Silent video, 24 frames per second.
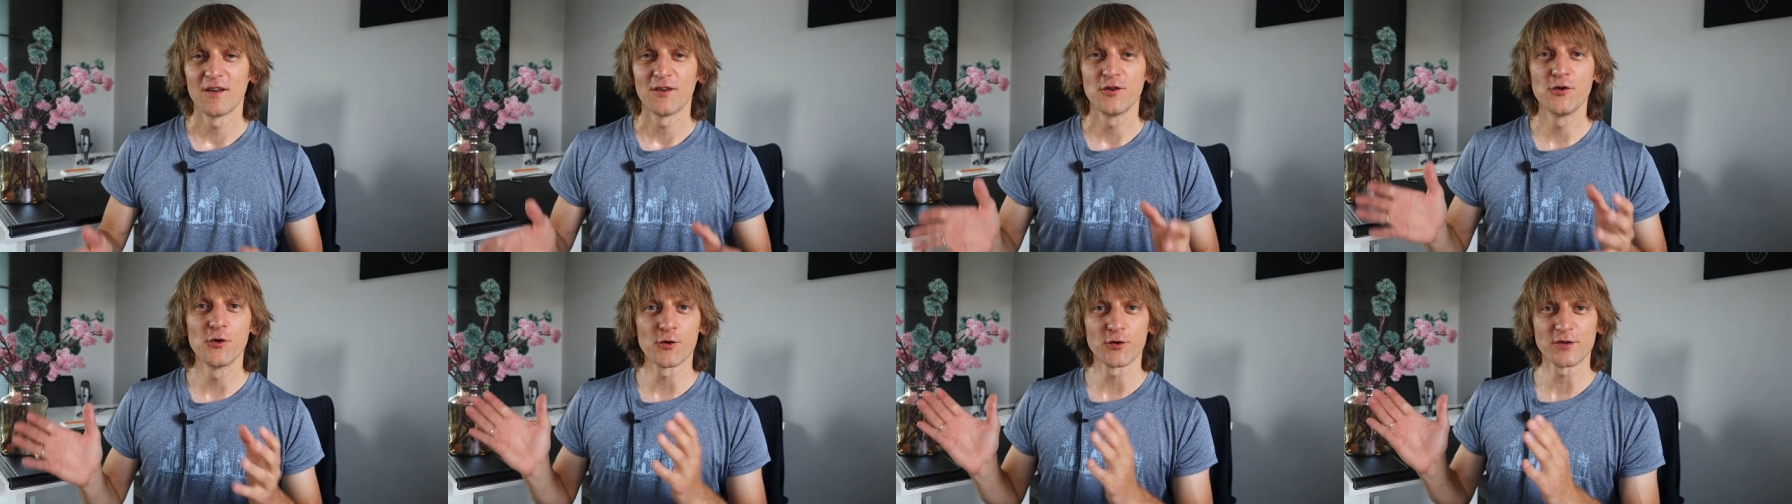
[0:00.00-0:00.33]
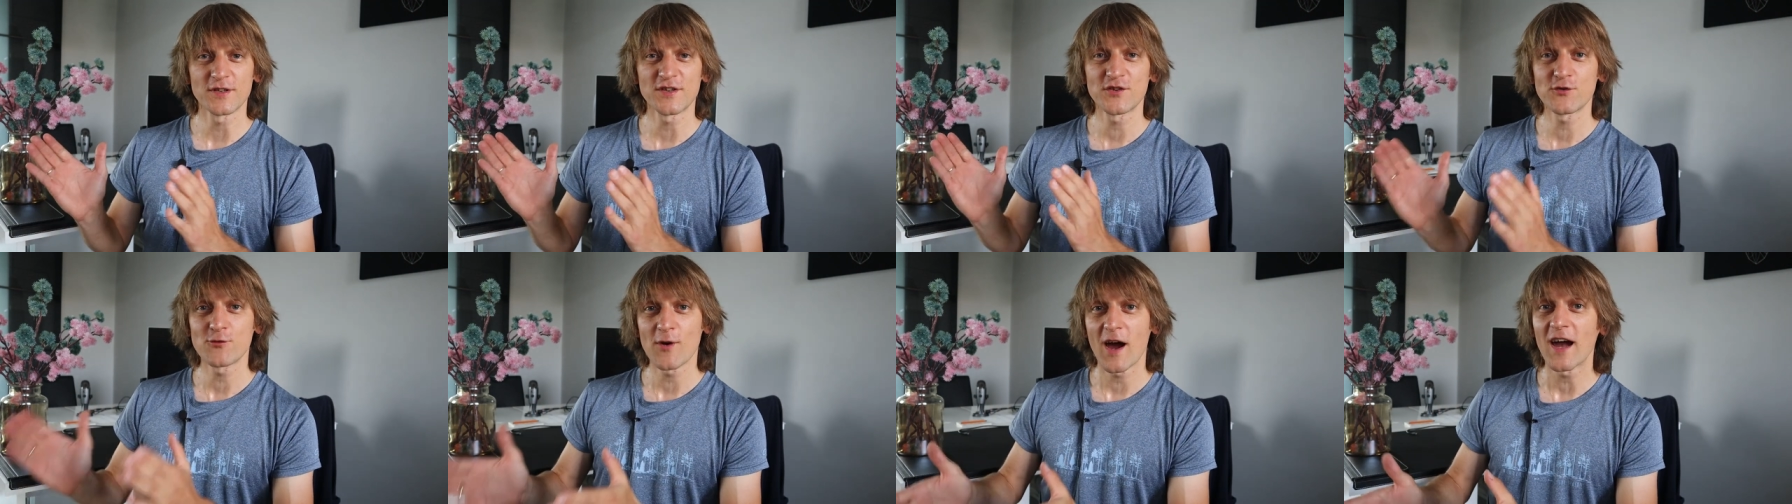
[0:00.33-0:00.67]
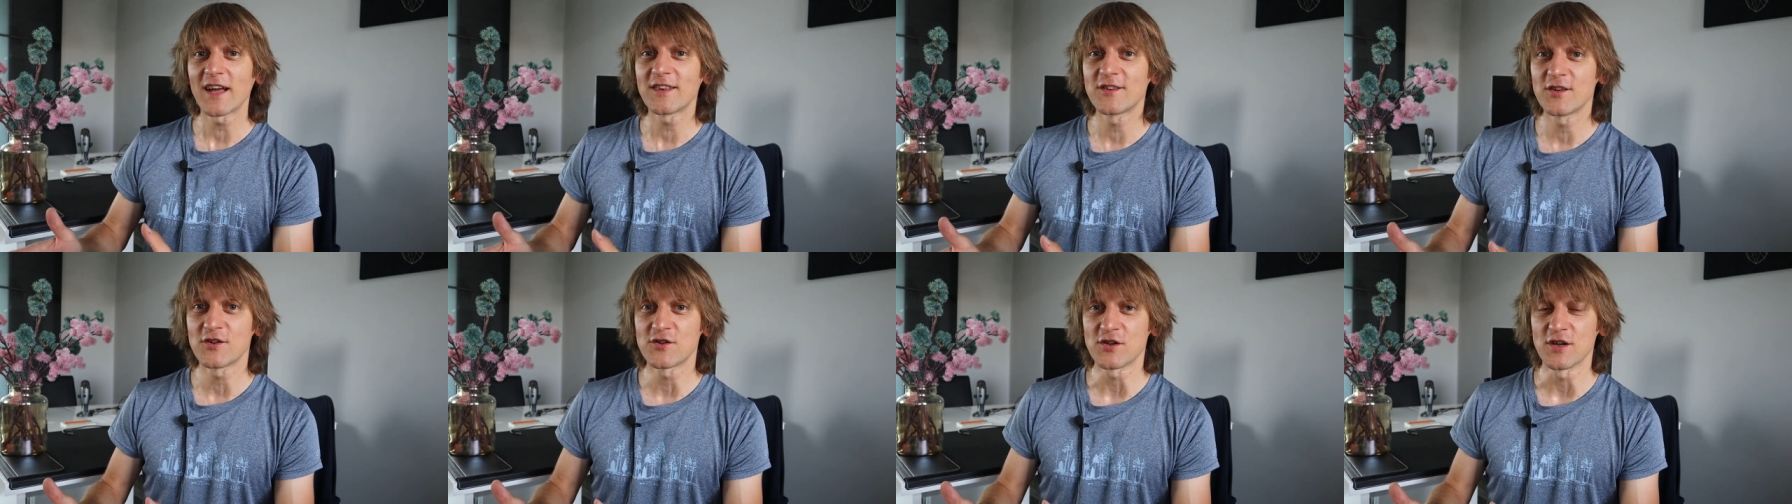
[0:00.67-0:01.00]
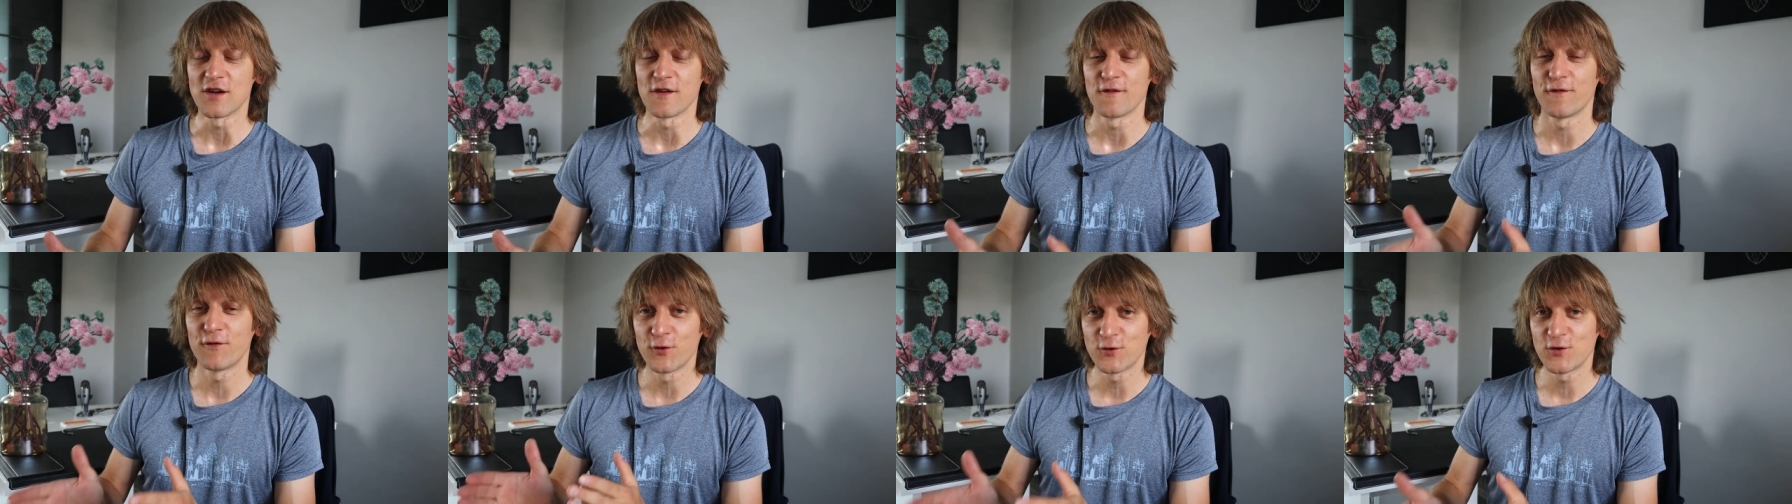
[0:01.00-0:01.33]
your
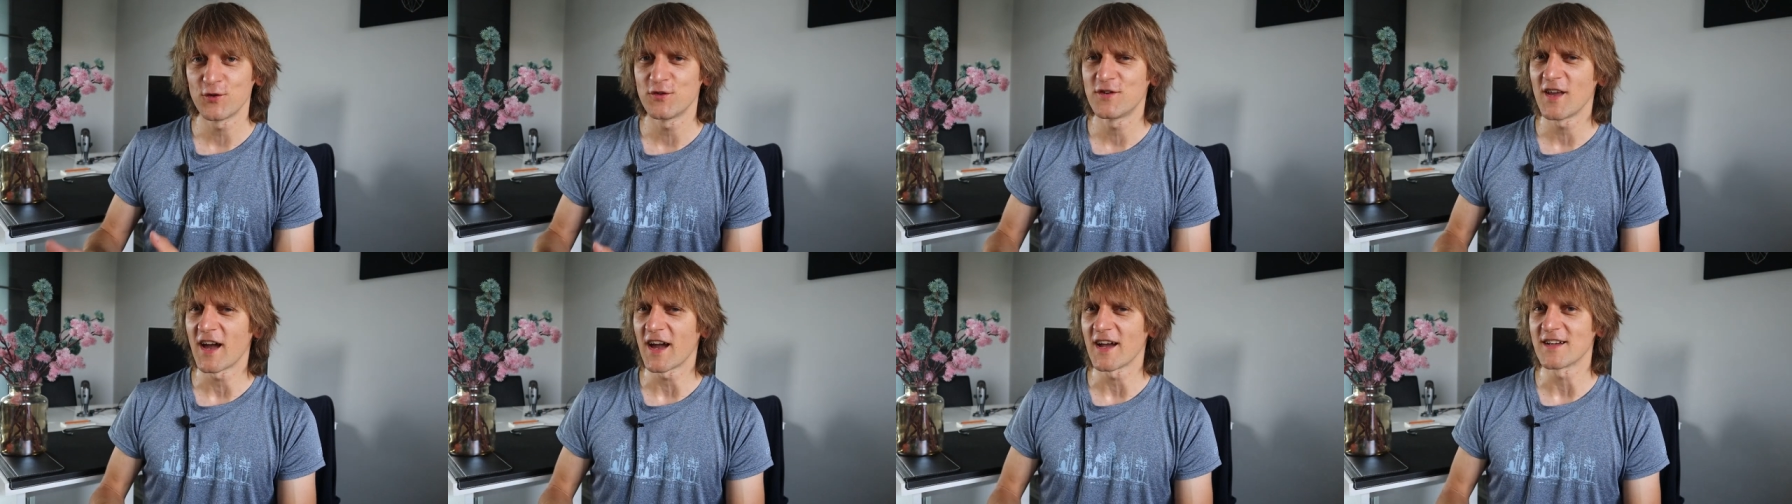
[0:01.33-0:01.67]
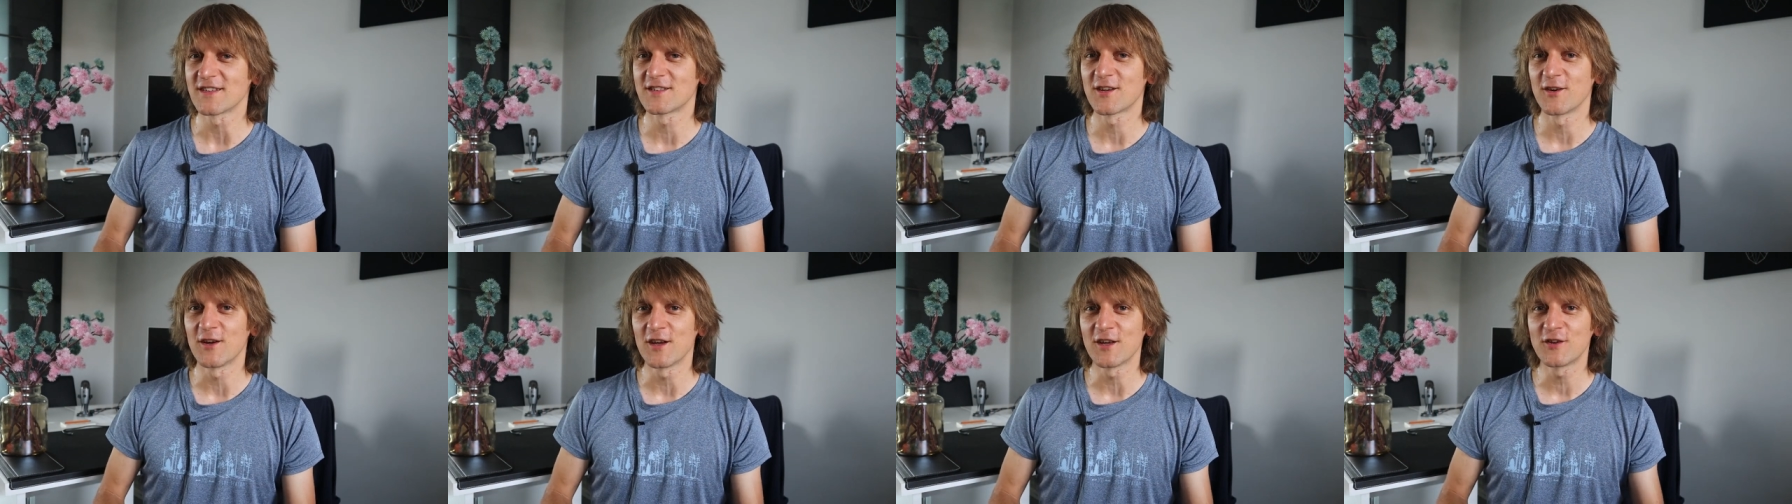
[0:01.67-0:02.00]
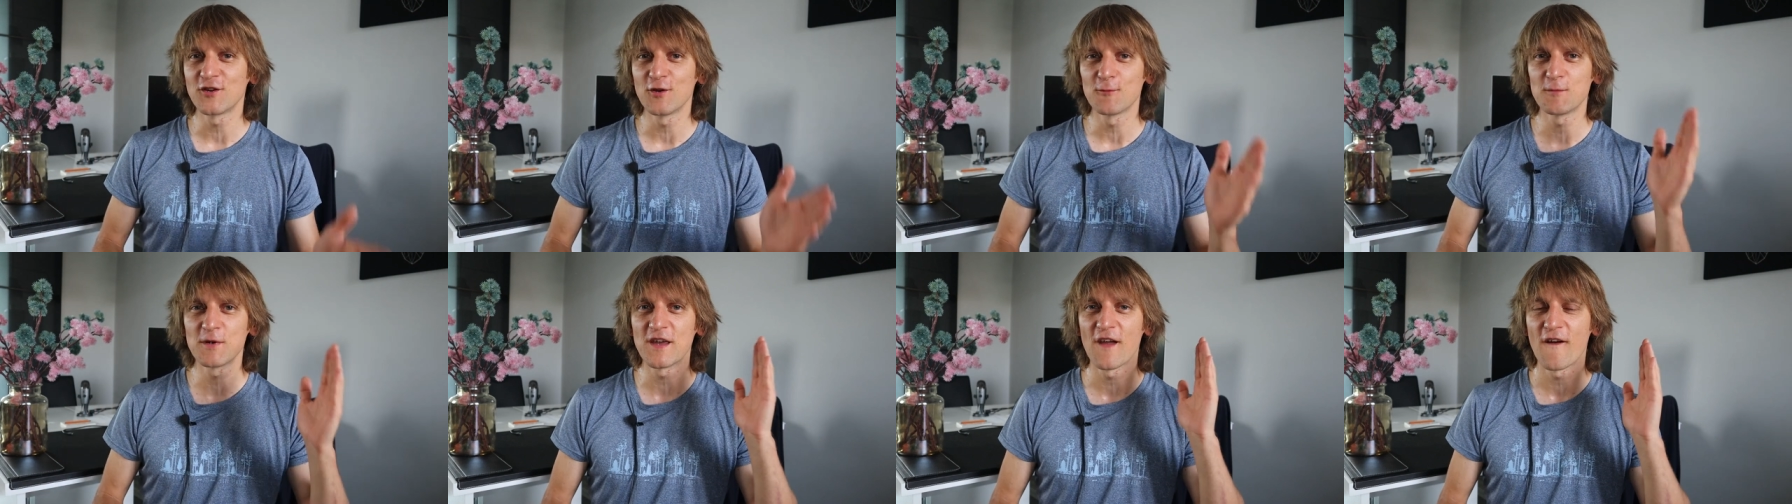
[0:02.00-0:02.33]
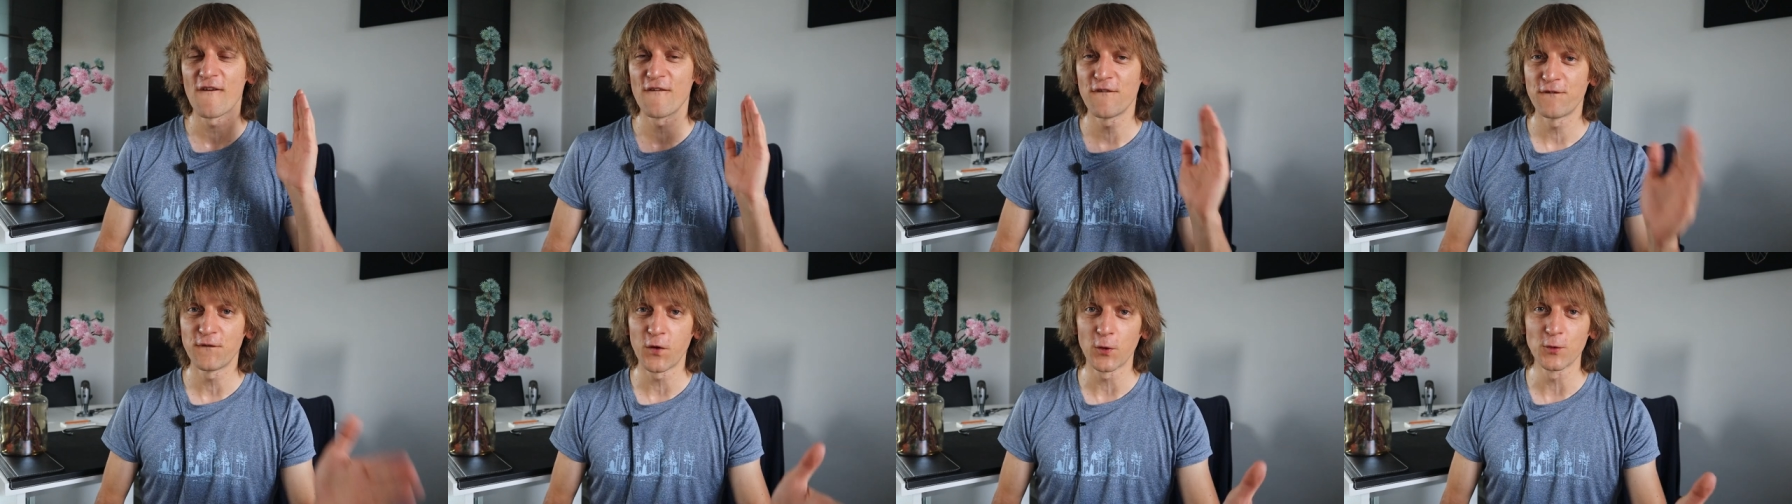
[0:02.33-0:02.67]
strategy for today is going to
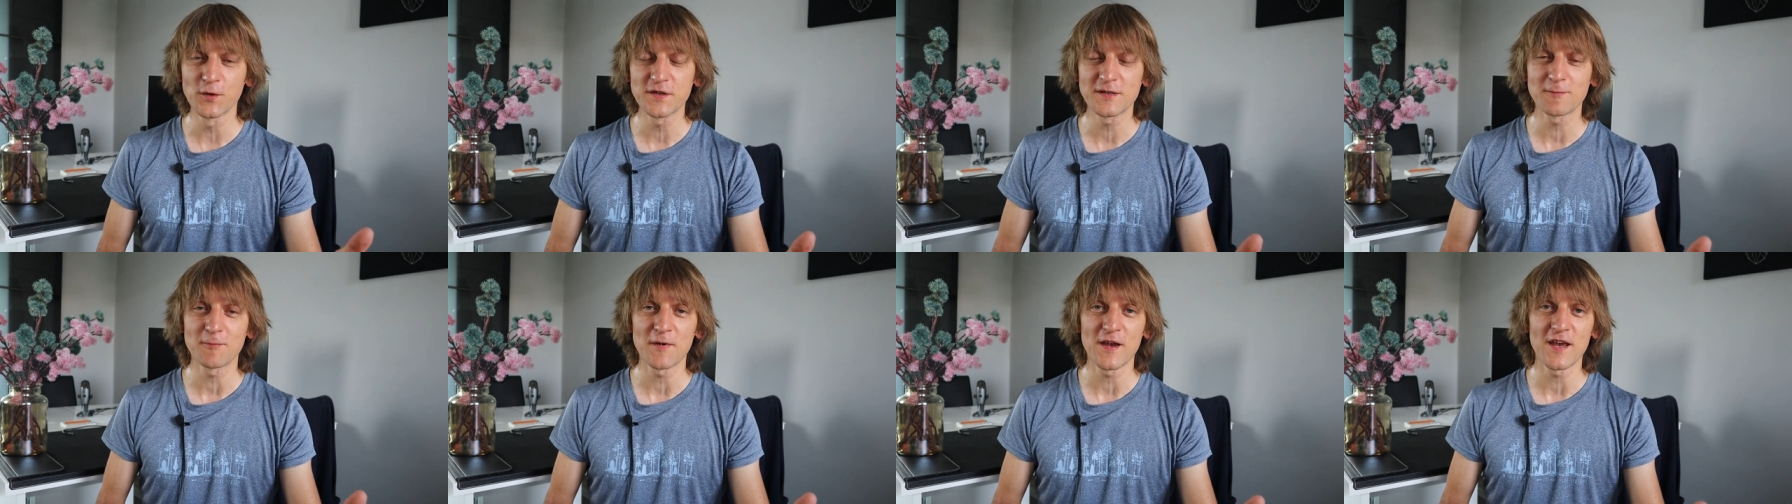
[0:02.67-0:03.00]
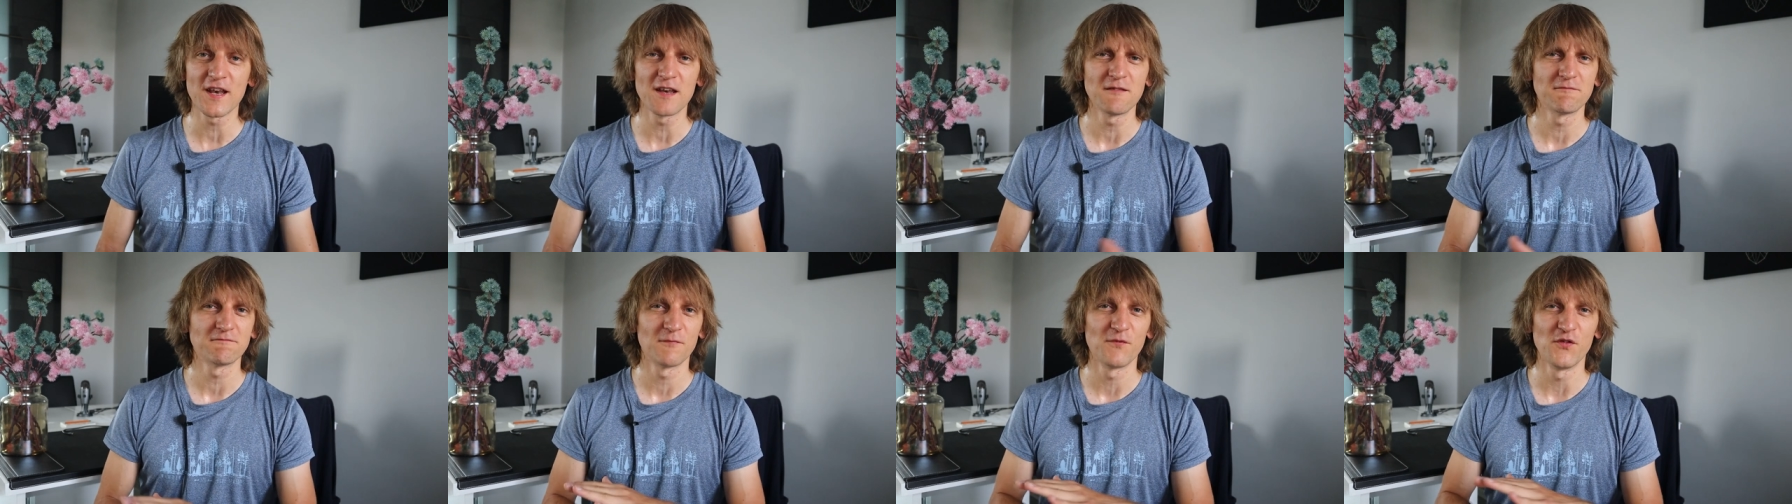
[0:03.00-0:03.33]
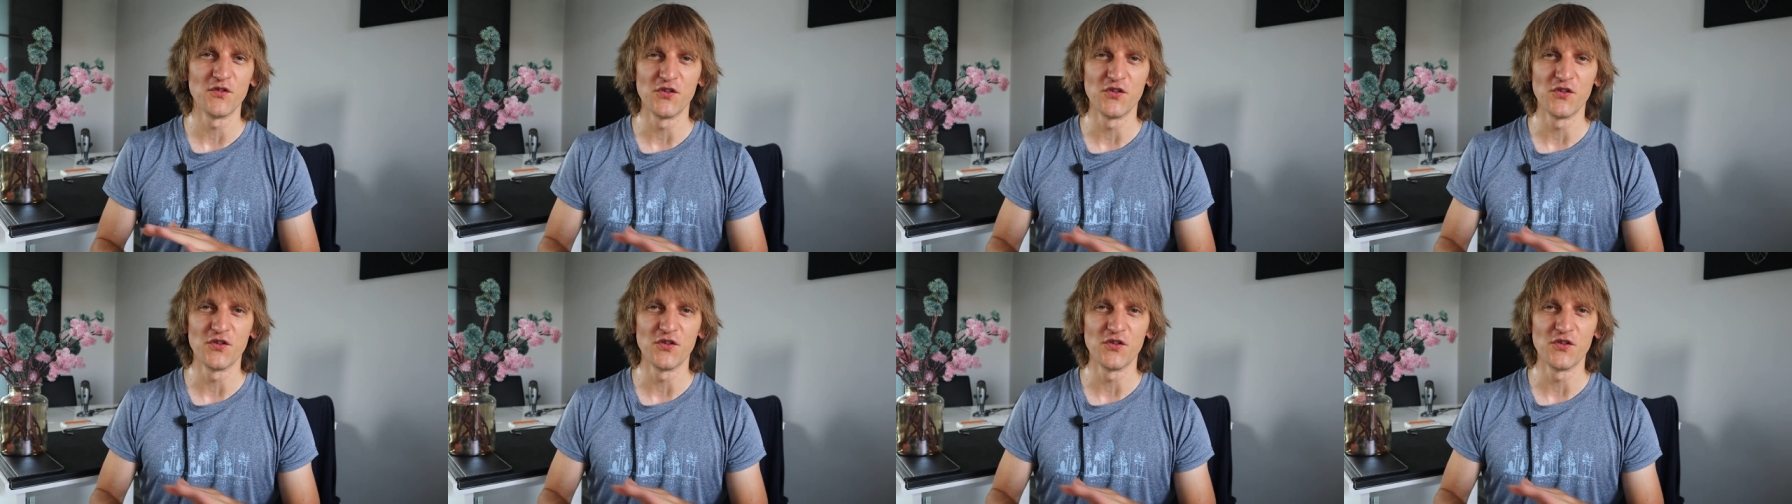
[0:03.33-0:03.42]
be full speed,